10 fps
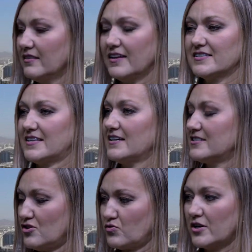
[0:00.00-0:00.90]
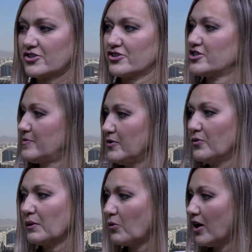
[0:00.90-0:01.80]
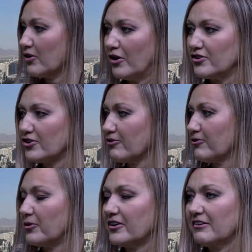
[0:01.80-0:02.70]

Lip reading: unless that dishwasher's spewing water under your floor.